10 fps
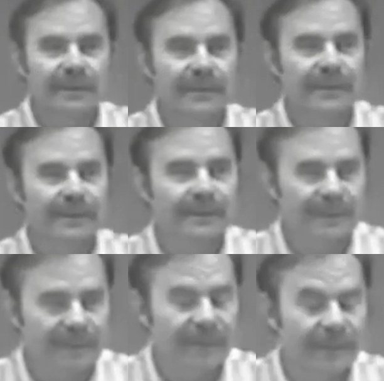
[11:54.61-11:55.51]
uh,
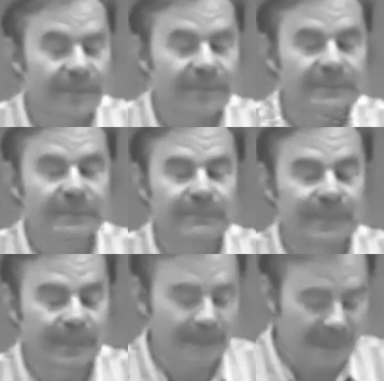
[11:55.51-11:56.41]
th if there's been
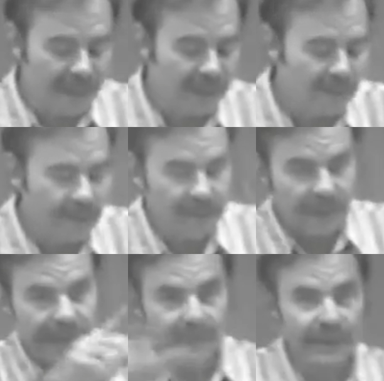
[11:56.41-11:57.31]
any error in
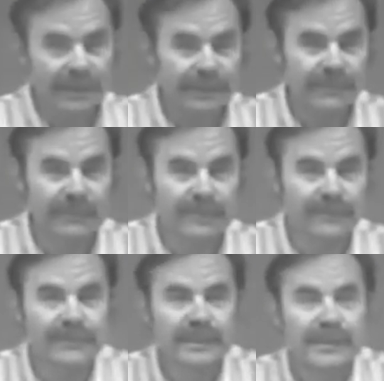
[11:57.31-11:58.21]
the uh, method.
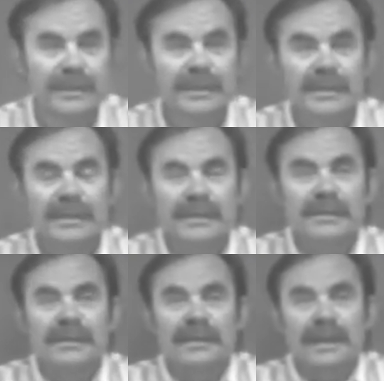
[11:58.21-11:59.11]

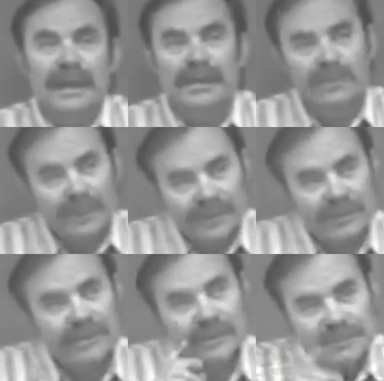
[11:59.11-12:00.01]
And the
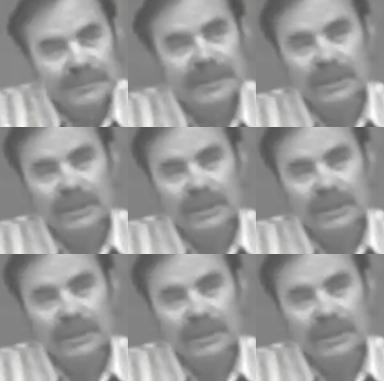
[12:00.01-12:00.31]
method that's being